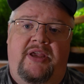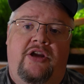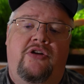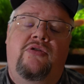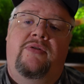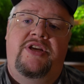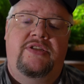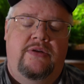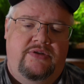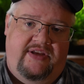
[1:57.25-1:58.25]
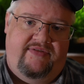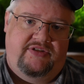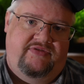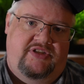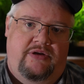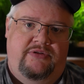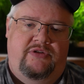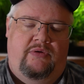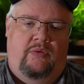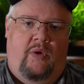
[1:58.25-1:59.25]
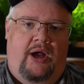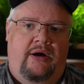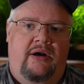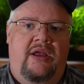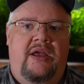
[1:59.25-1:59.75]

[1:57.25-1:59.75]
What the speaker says: increase those levels of CO2 in water